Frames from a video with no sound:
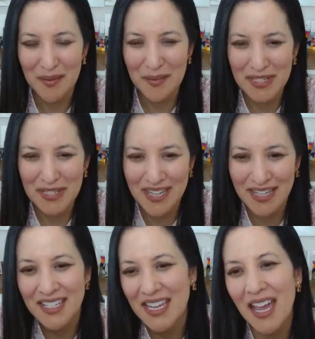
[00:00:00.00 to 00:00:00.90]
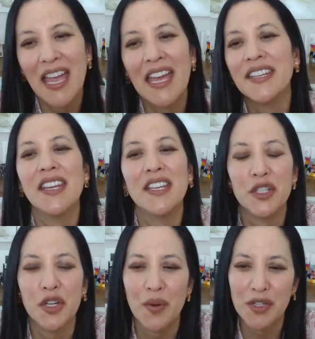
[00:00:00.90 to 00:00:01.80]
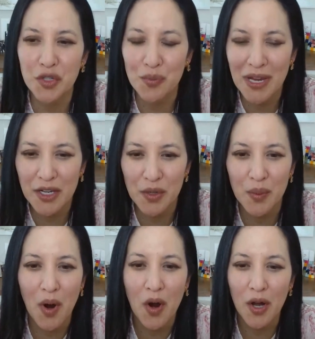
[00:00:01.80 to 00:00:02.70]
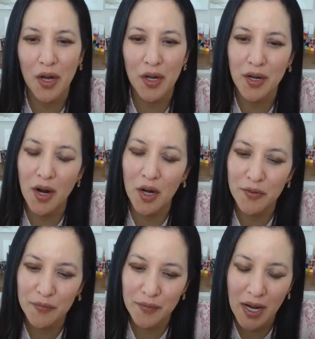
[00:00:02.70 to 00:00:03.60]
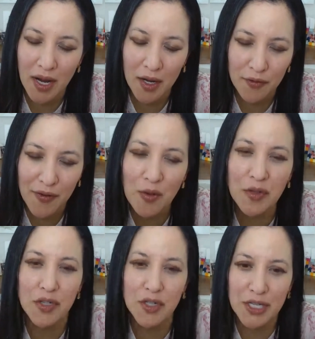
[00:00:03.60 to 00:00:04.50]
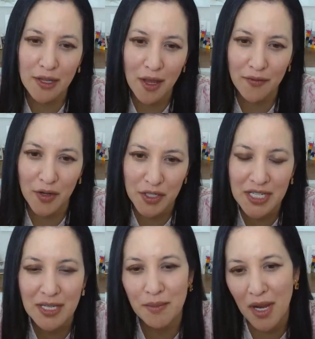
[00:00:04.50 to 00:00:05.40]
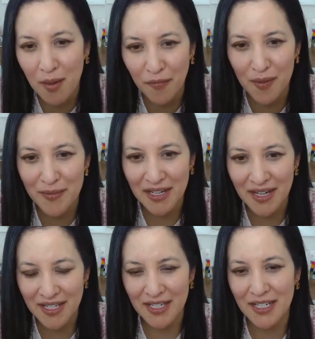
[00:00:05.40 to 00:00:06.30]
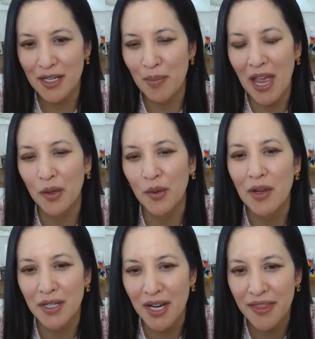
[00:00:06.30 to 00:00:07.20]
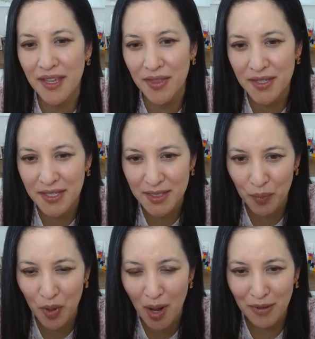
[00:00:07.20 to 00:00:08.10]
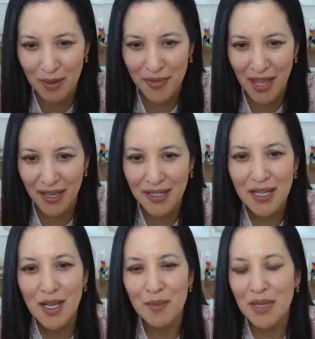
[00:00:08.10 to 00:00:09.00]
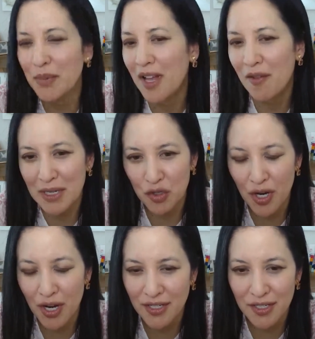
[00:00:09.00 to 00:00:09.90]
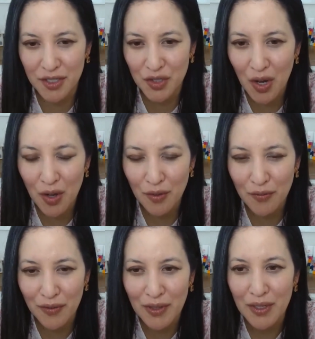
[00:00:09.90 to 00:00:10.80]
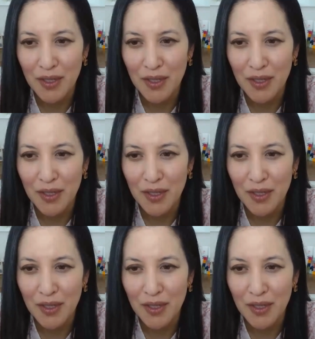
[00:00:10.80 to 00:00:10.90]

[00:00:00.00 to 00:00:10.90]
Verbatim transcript: Amazing. Yeah. And, you know, as you may know, our, our, our founders and a lot of our team come from that identity background. And I think this is a problem that people have been trying to solve